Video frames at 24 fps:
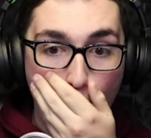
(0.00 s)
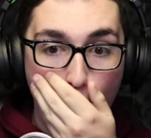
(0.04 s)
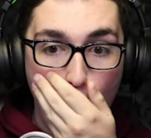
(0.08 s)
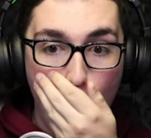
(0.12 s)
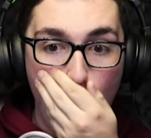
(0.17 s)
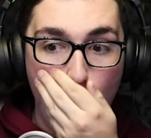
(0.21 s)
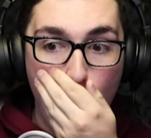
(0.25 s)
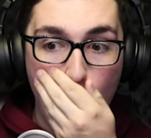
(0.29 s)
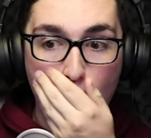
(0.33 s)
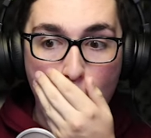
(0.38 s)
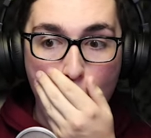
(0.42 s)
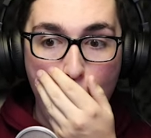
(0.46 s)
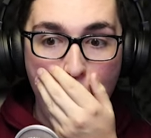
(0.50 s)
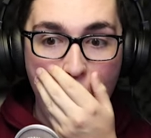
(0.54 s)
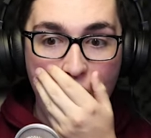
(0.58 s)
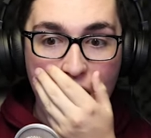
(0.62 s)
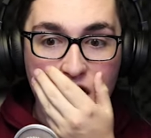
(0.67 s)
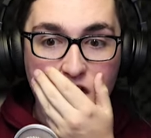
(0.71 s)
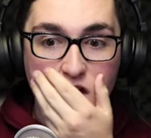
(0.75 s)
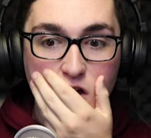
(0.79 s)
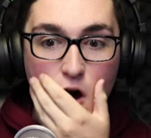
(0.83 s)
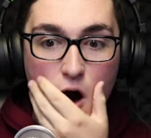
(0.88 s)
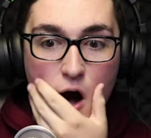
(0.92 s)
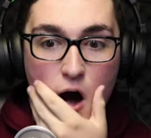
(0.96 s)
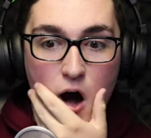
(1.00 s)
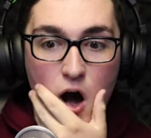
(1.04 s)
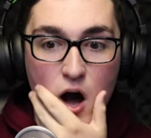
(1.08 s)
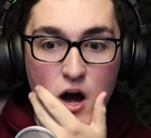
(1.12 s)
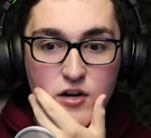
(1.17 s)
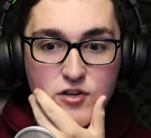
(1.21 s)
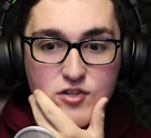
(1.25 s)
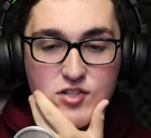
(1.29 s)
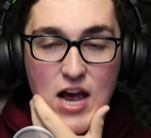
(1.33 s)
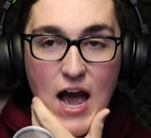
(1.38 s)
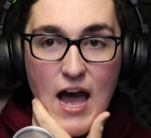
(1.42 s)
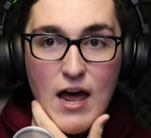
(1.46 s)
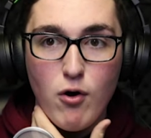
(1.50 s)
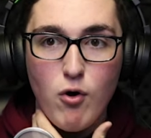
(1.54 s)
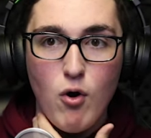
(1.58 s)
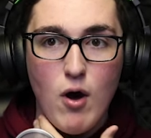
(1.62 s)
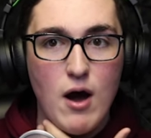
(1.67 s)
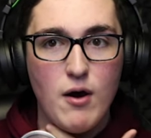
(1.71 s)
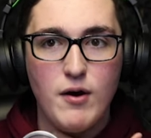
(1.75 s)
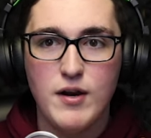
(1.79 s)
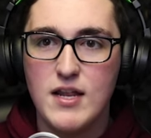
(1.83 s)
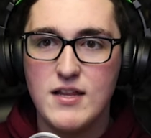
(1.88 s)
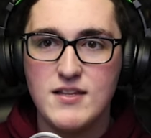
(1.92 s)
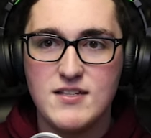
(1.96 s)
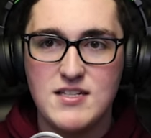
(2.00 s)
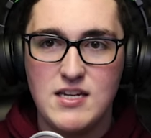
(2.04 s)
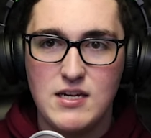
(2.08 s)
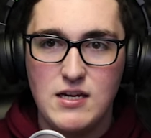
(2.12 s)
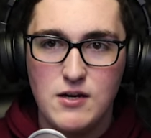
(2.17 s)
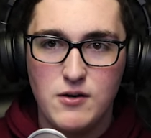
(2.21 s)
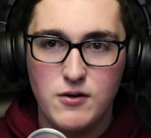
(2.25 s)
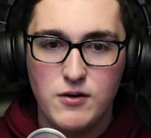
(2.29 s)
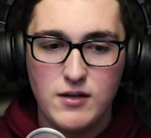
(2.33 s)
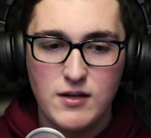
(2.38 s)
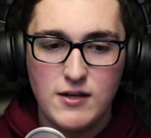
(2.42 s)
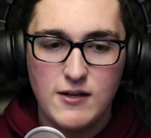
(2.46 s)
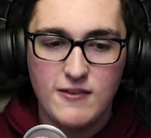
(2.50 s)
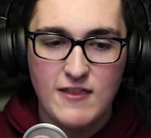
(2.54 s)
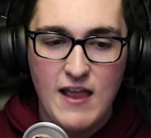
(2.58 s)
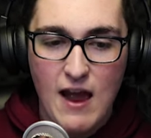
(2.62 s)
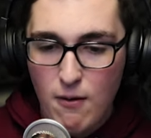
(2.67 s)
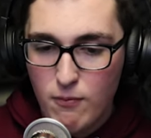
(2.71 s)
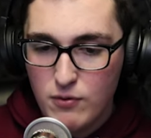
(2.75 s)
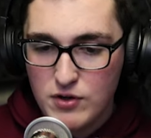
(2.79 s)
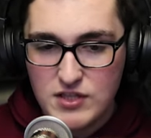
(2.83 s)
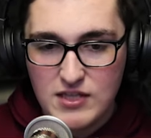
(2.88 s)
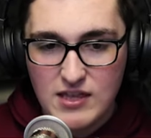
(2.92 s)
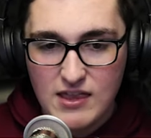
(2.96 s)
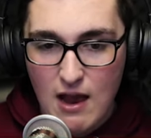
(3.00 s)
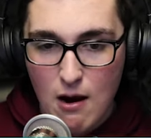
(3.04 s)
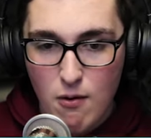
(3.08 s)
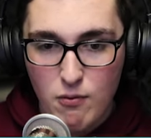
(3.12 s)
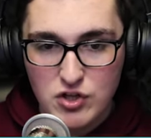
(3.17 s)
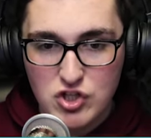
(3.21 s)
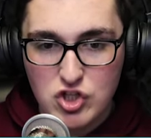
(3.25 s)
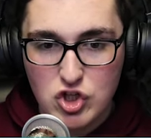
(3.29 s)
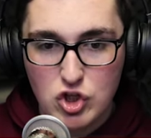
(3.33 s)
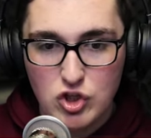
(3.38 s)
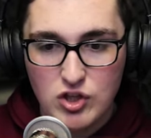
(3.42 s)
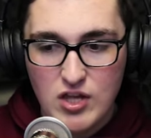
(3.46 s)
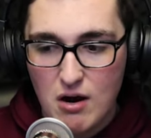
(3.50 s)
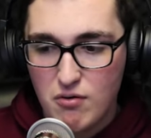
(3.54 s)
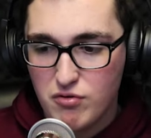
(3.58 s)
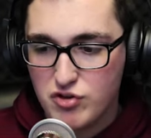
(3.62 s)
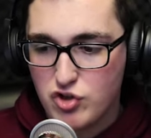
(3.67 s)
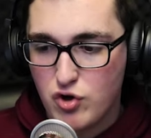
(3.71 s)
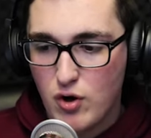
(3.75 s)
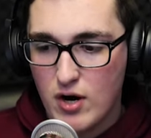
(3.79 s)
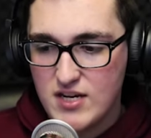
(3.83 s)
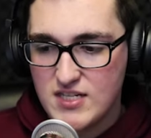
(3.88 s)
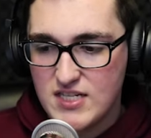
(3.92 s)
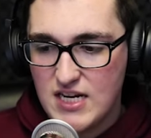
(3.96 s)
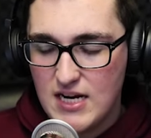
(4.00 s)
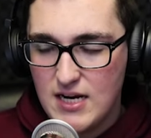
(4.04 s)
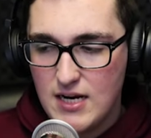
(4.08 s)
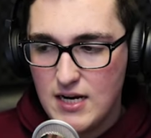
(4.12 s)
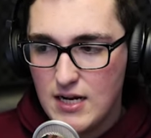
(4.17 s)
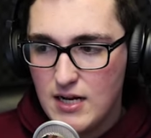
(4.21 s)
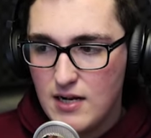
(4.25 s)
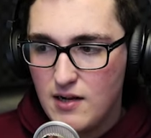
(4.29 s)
Oh my gosh. I don't know how he didn't see you. That was that was that was crazy.